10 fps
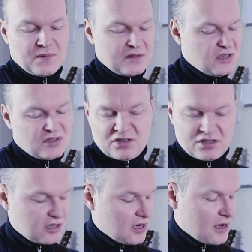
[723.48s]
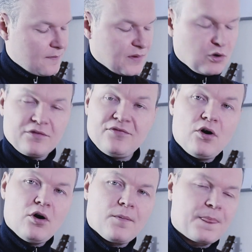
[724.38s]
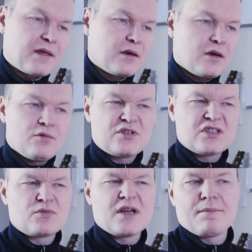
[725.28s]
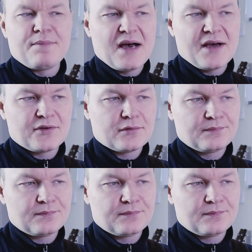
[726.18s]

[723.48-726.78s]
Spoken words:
just chord 4, which is rhythm part.